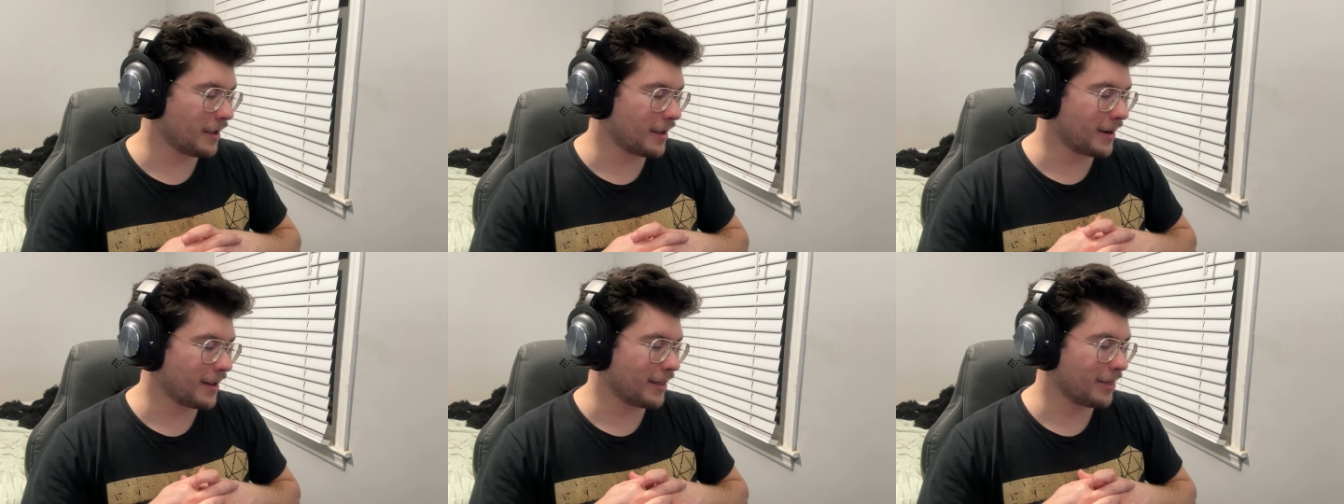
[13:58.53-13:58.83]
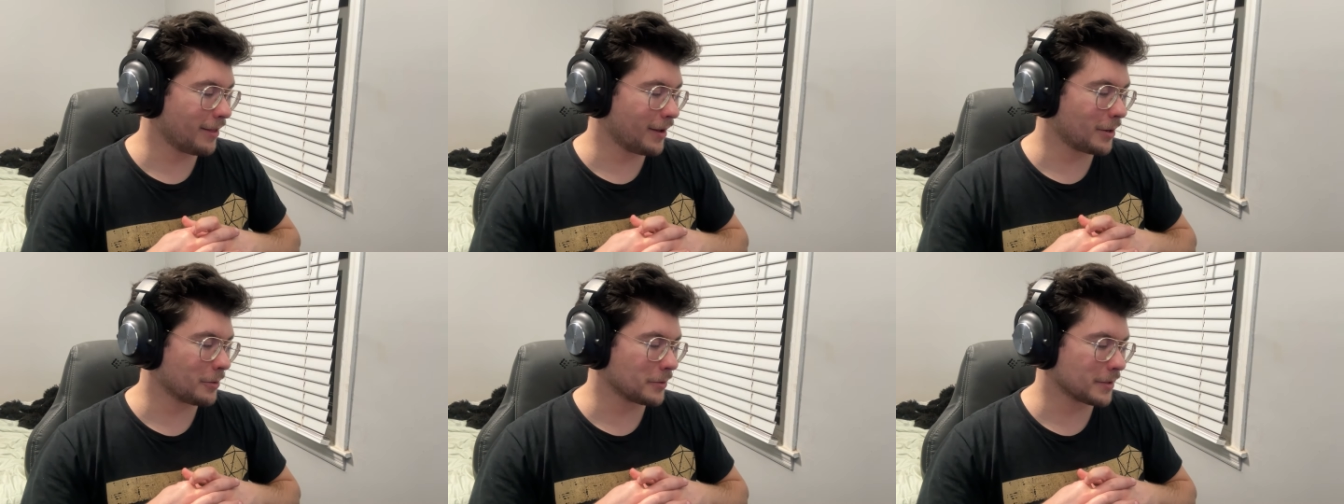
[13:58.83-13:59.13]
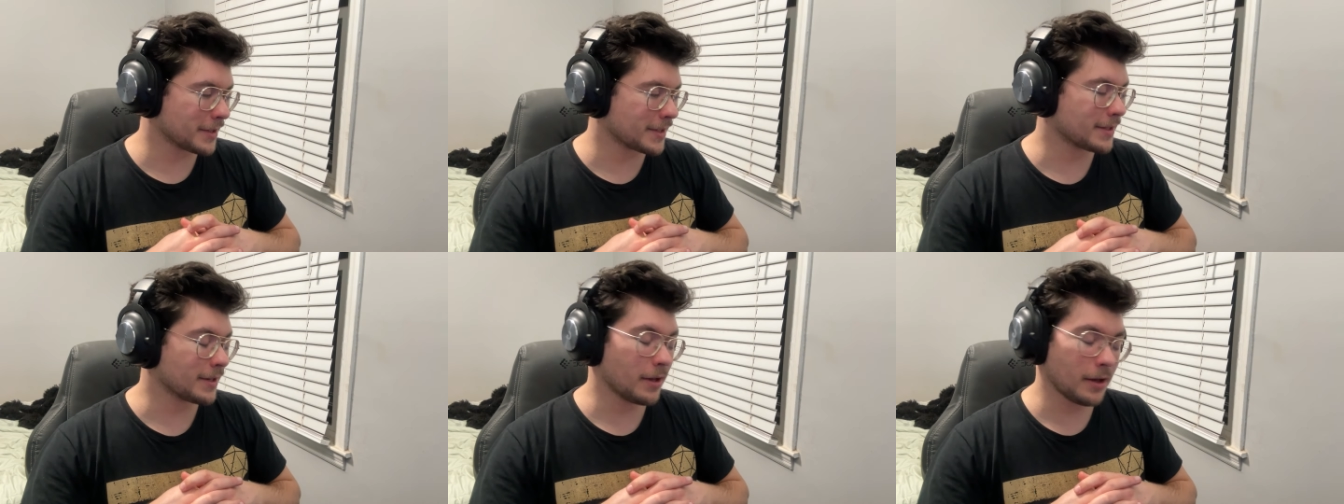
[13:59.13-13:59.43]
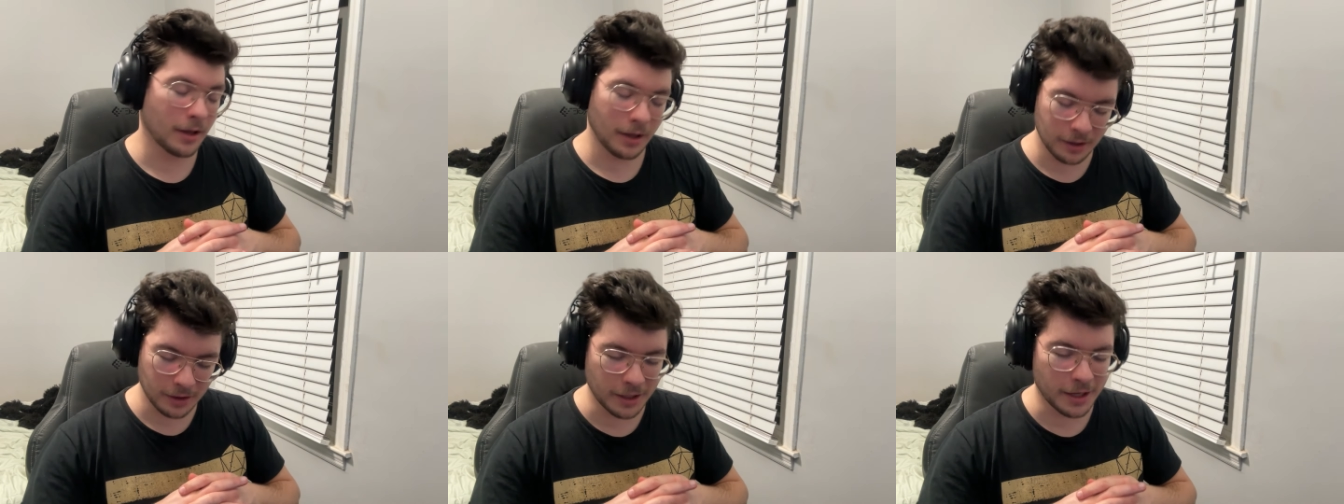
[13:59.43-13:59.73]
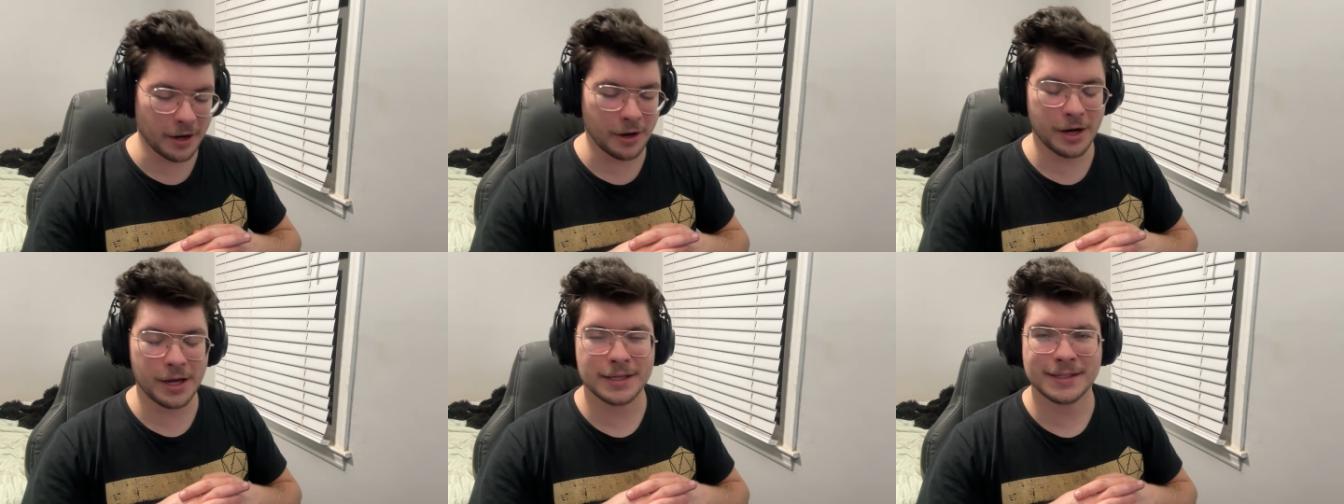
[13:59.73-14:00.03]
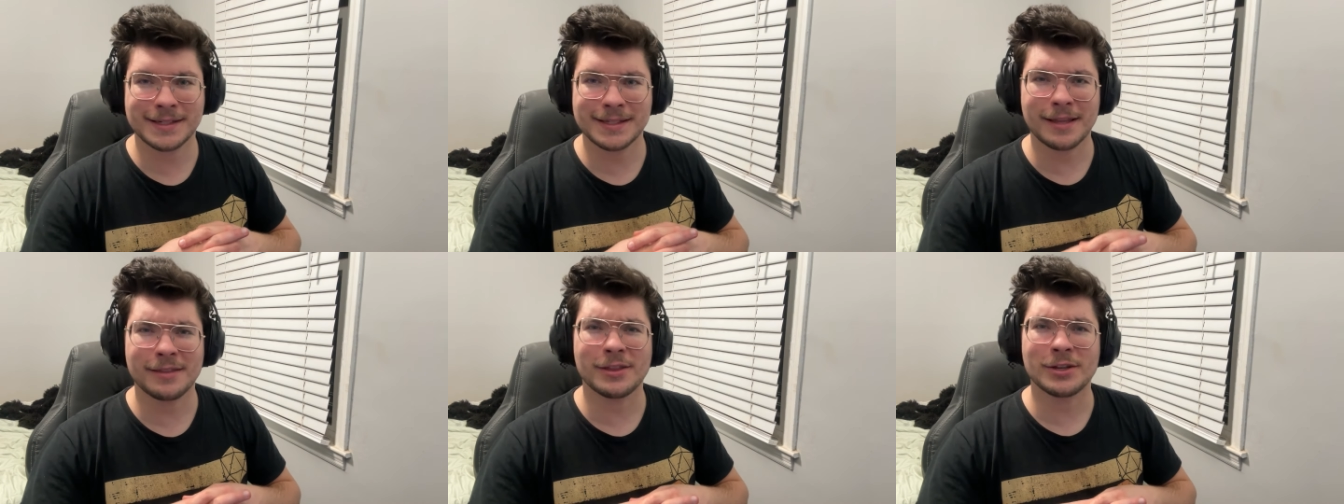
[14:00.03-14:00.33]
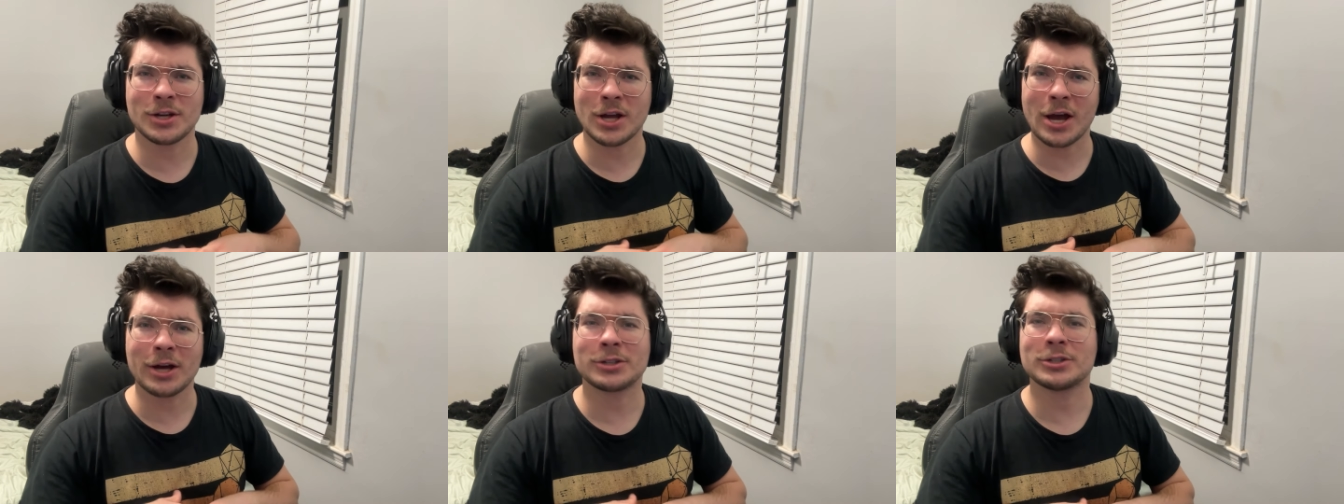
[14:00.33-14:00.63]
and I thought it was hilarious that the
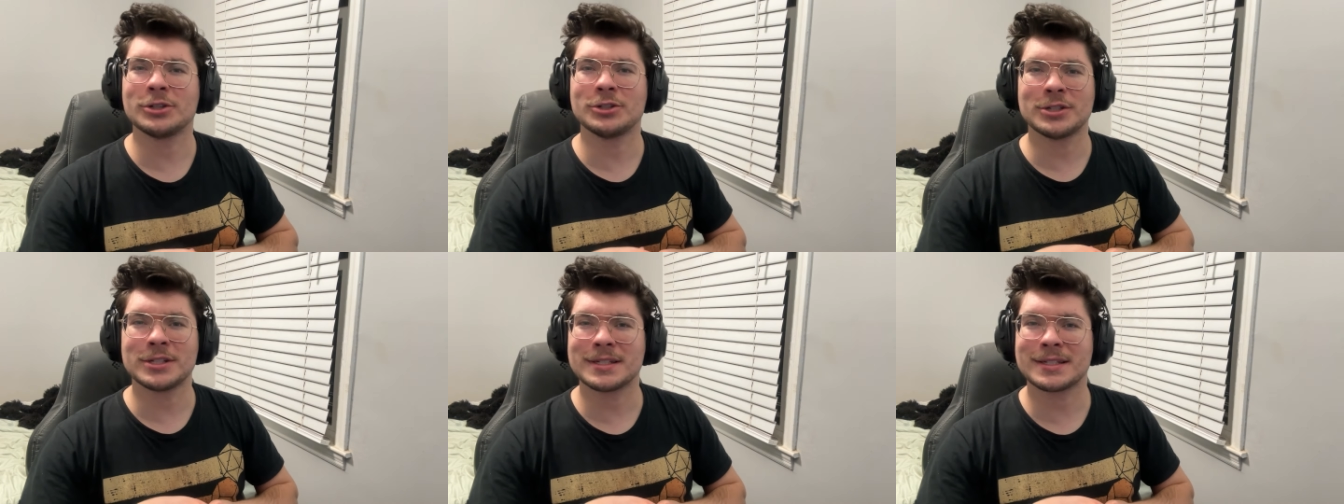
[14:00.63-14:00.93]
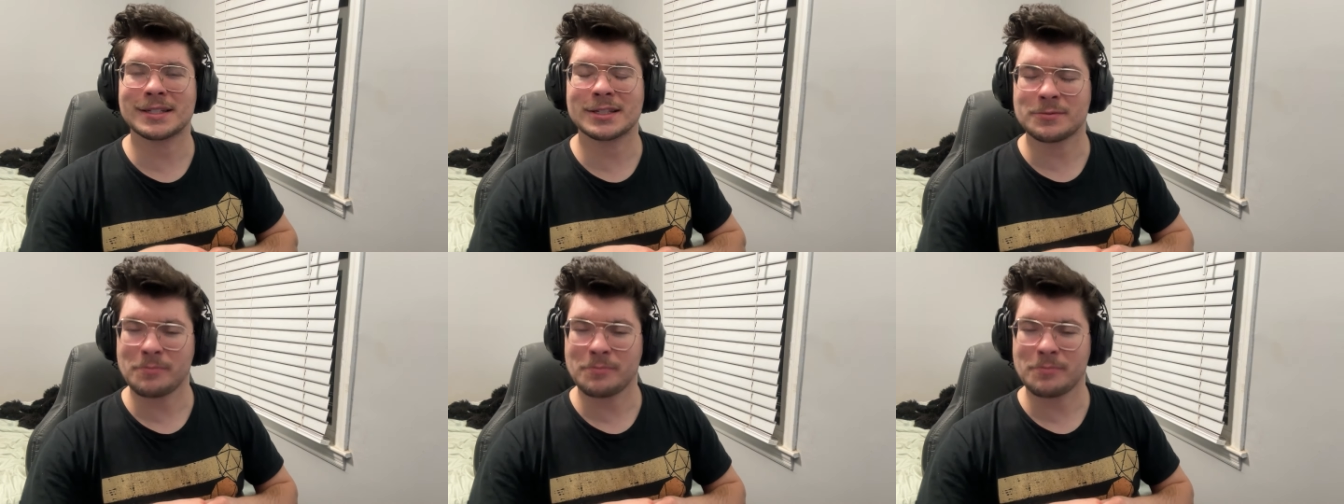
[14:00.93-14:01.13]
doctor just